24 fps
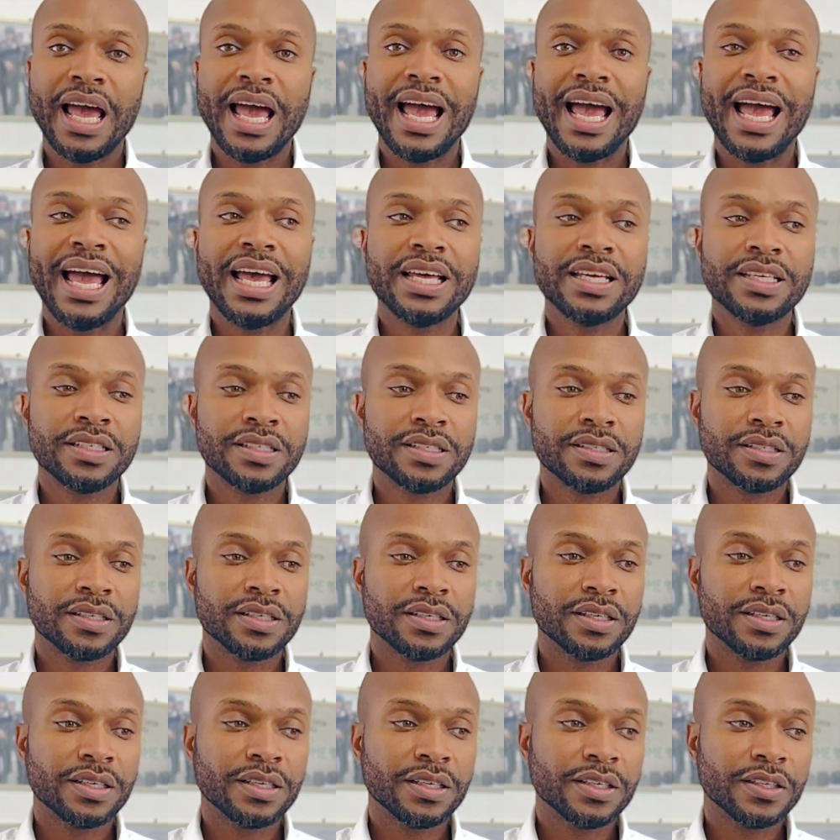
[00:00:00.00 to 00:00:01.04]
As
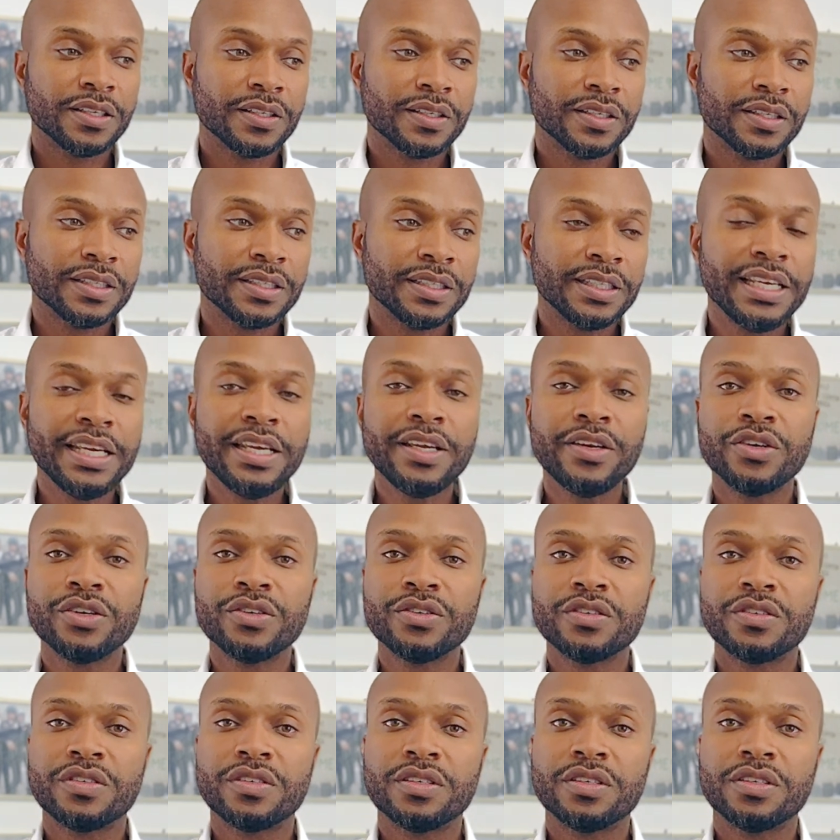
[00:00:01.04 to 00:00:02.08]

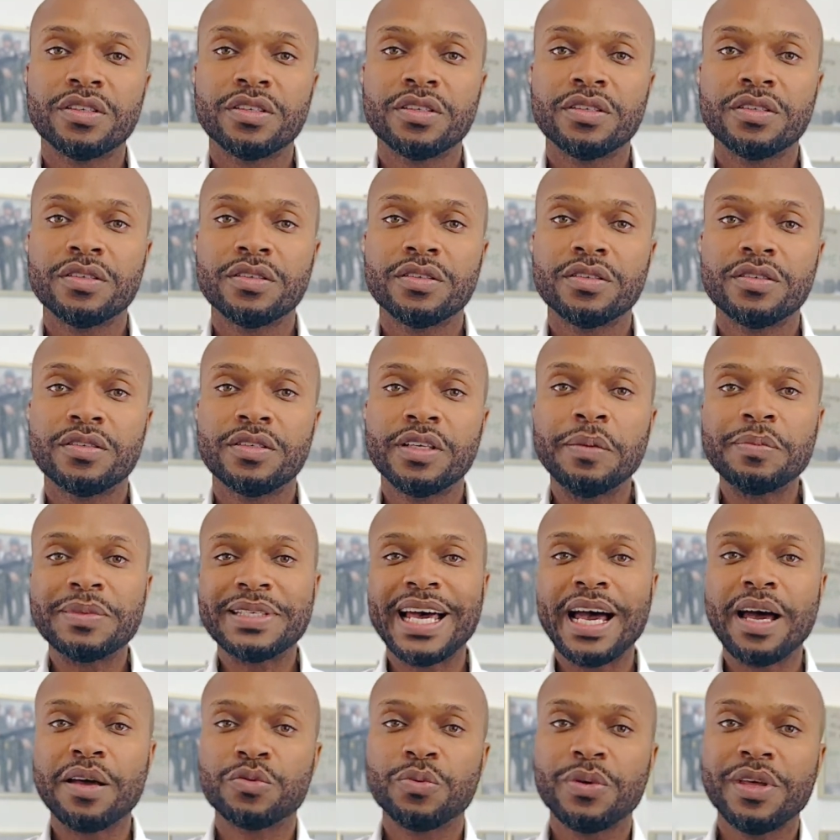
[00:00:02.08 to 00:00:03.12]
leaders,
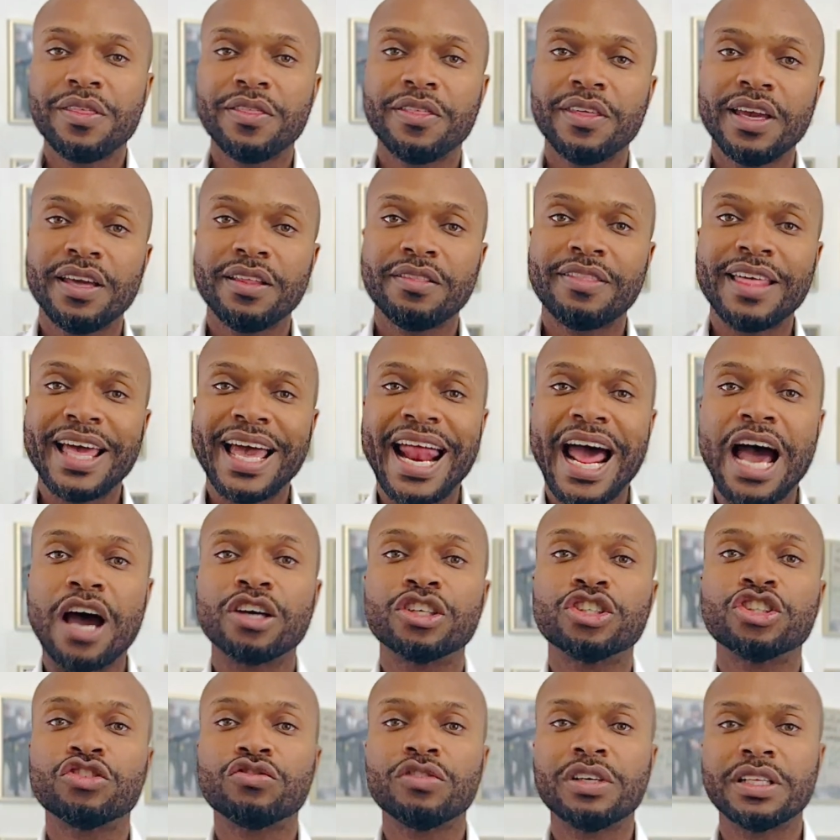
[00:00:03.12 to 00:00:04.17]
sometimes we think that our
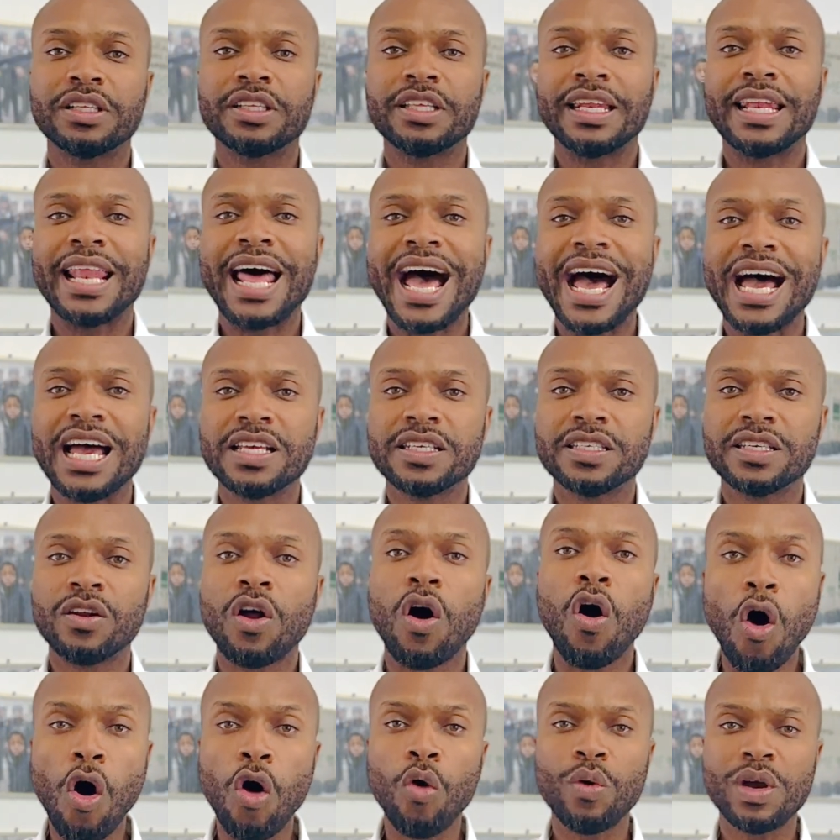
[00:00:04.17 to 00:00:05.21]
strength lies in
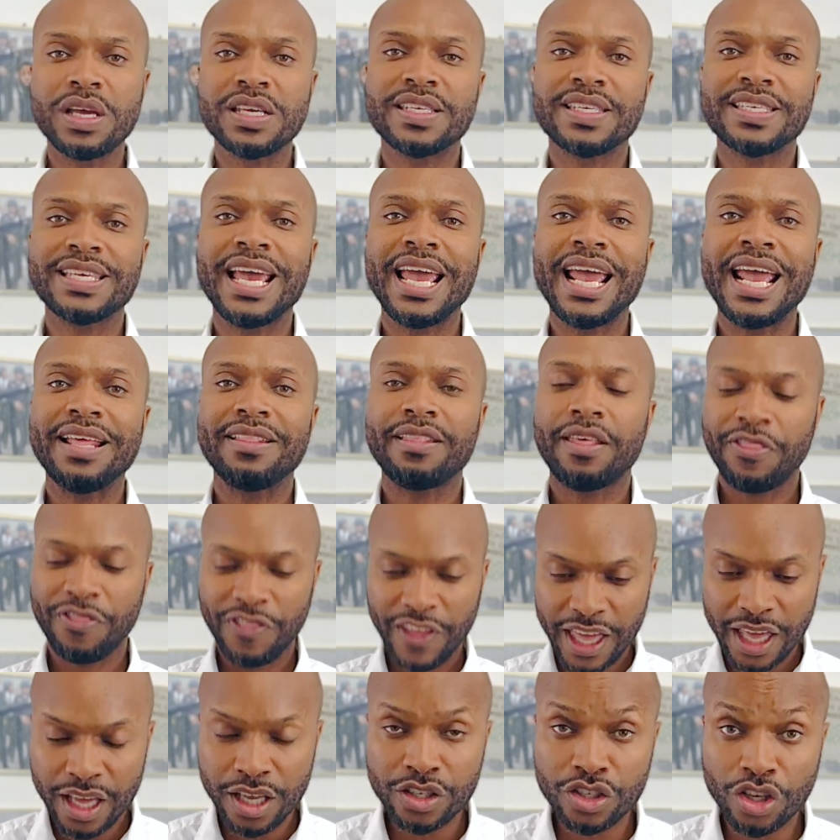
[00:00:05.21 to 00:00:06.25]
always saying that
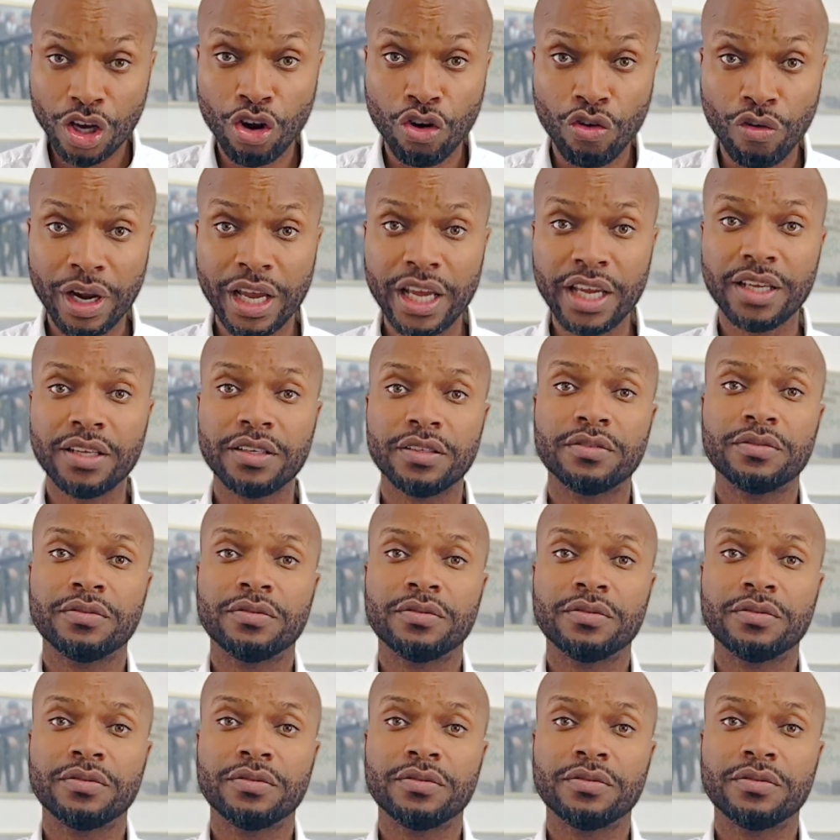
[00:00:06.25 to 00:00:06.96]
things are great,